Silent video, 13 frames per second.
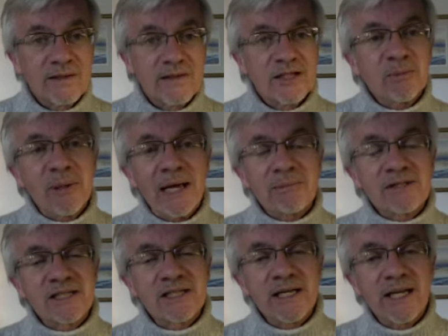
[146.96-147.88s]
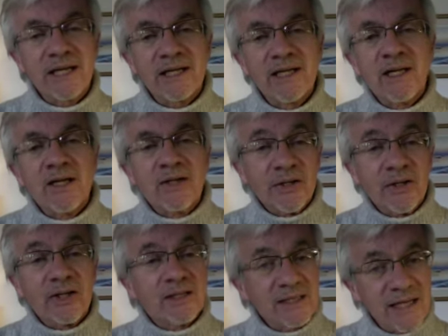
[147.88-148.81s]
So perhaps today you
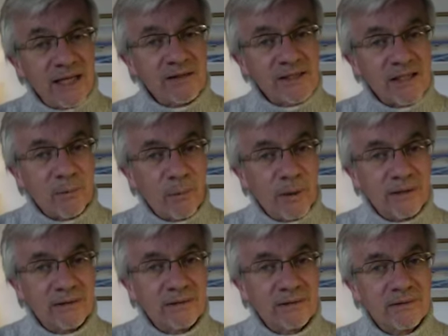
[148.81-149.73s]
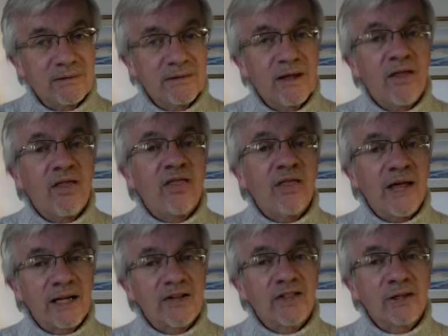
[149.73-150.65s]
can tell someone,
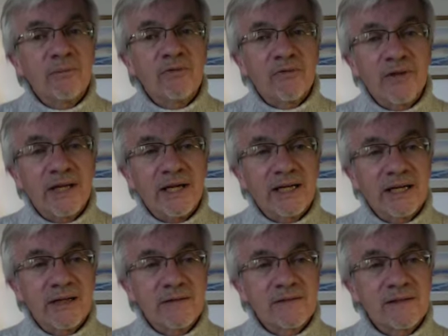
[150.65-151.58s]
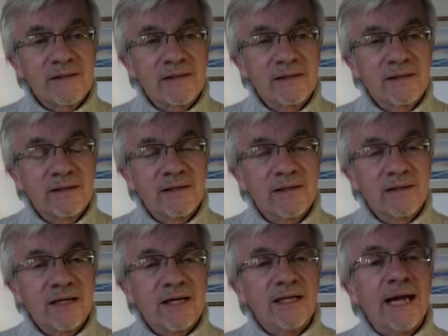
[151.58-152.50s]
thank them for their gifts
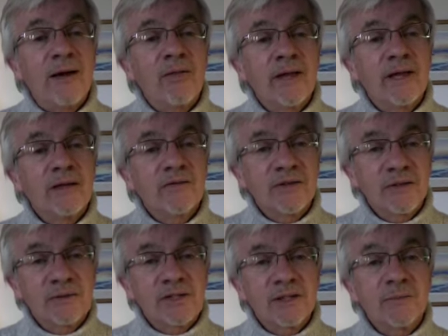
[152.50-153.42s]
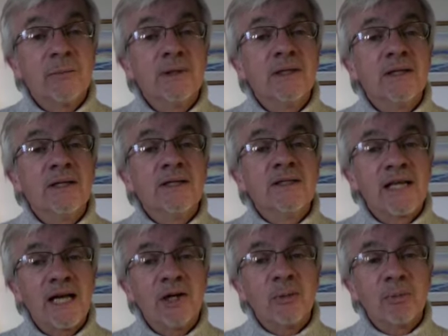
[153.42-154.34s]
and how they have used them to
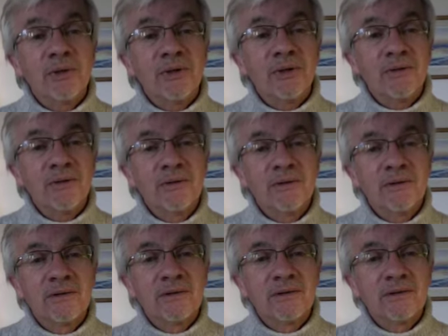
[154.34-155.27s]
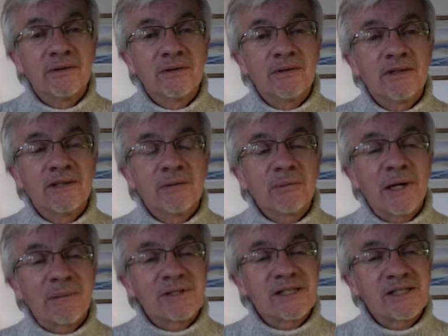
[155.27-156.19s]
help you.
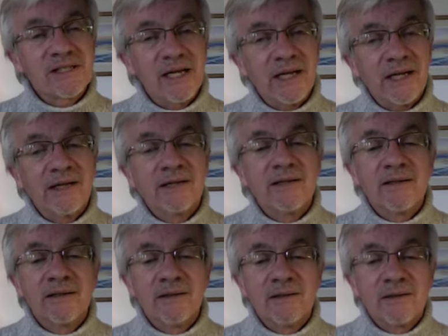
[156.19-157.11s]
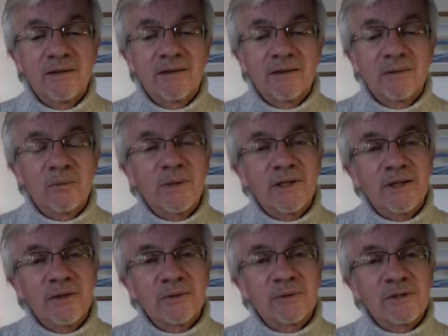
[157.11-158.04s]
Perhaps today we
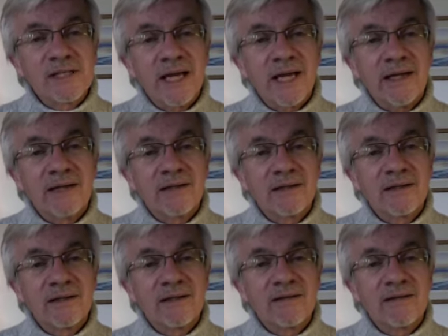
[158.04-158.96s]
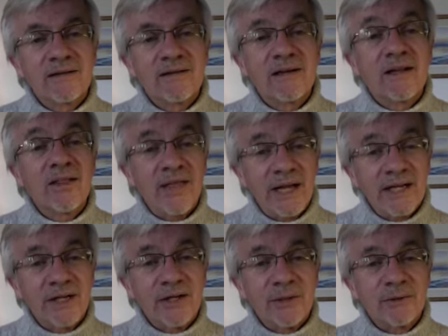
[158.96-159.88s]
can all say,
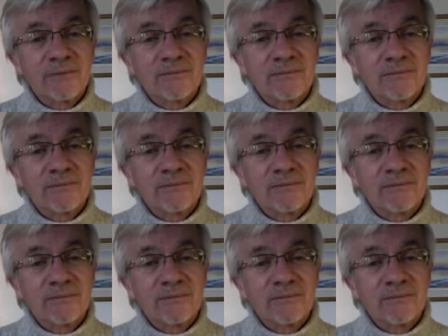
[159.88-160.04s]
thank you.